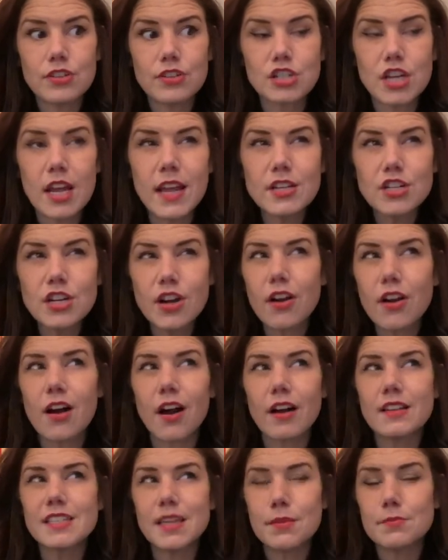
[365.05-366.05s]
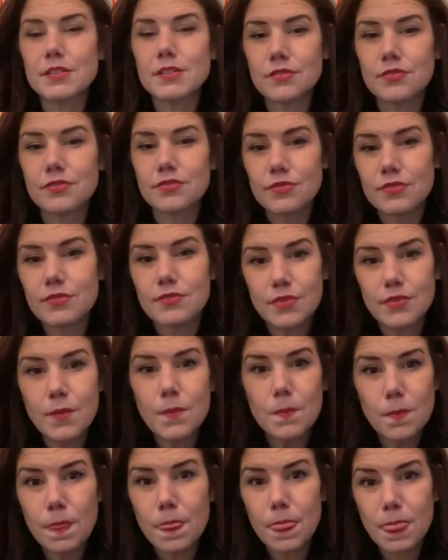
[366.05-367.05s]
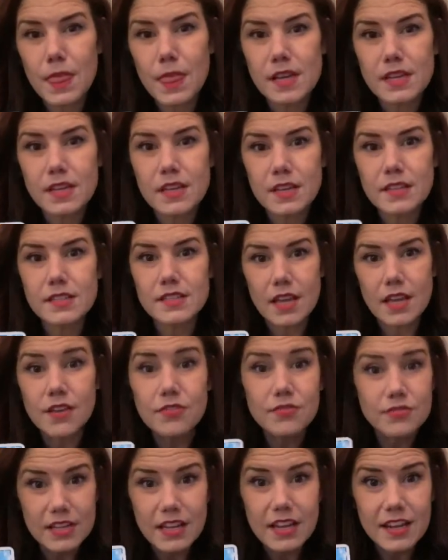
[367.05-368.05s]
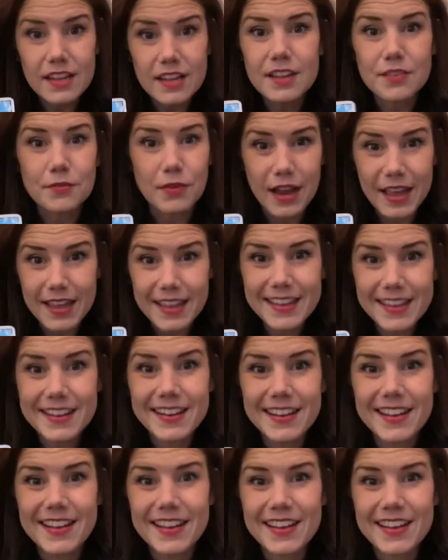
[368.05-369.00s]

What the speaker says: change in our concept of safety, right?